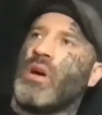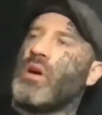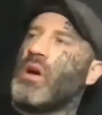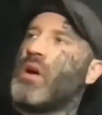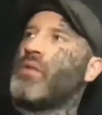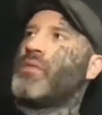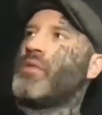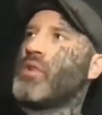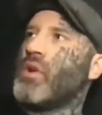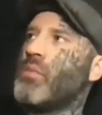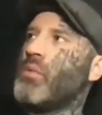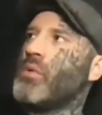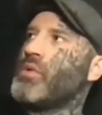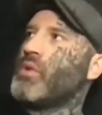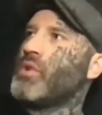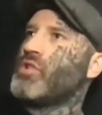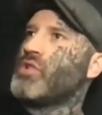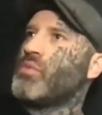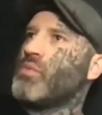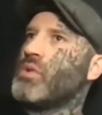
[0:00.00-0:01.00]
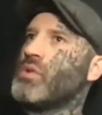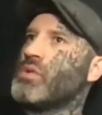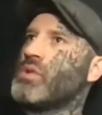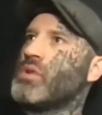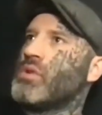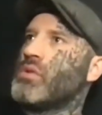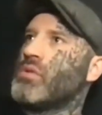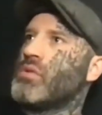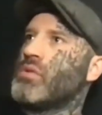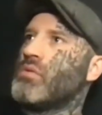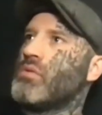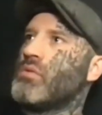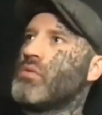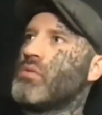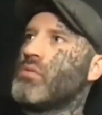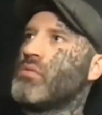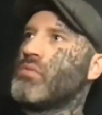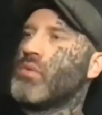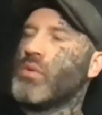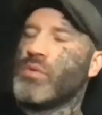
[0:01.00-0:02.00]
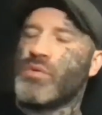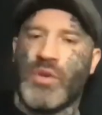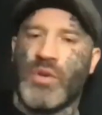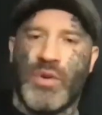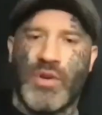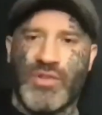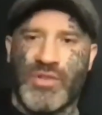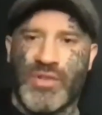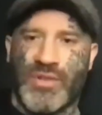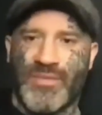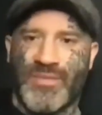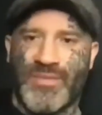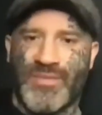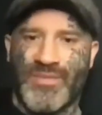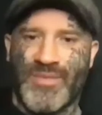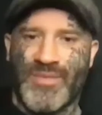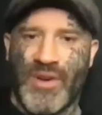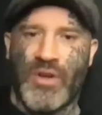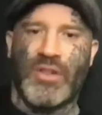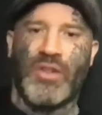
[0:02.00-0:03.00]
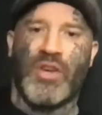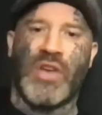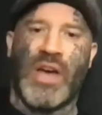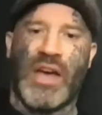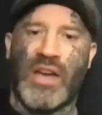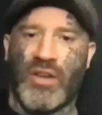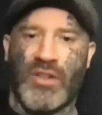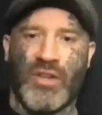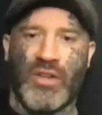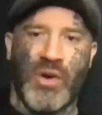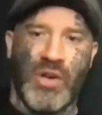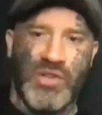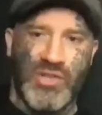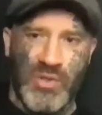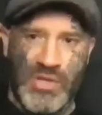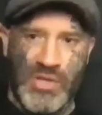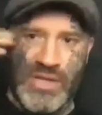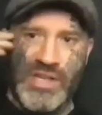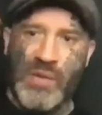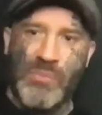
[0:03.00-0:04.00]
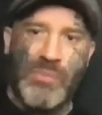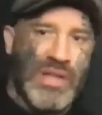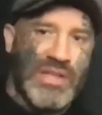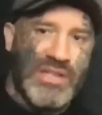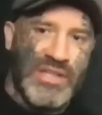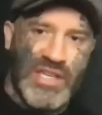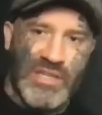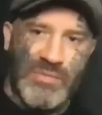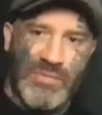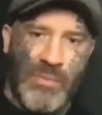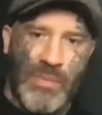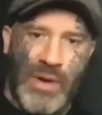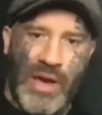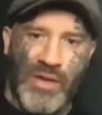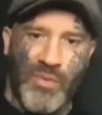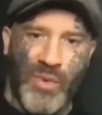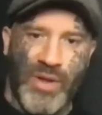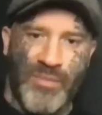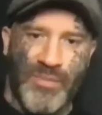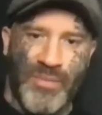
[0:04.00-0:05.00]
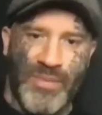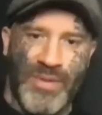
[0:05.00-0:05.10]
forgot what the question was. What was the question? As soon as I said big tits, my mind went.